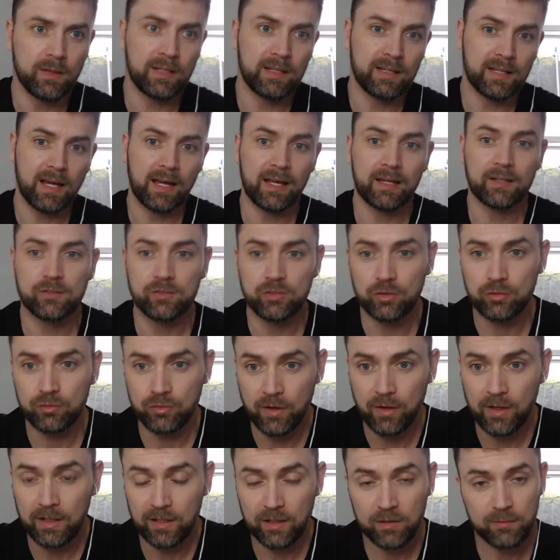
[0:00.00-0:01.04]
that United
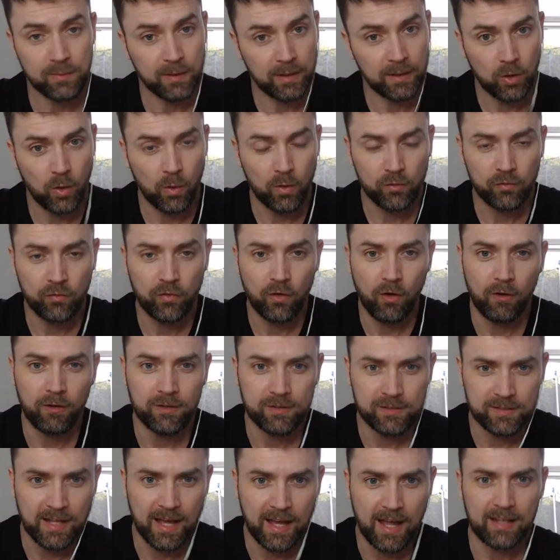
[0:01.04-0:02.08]
should really have been going for
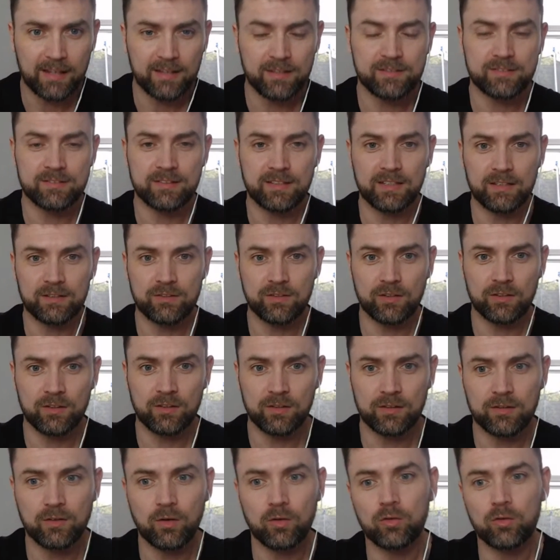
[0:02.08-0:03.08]
at the start of this season.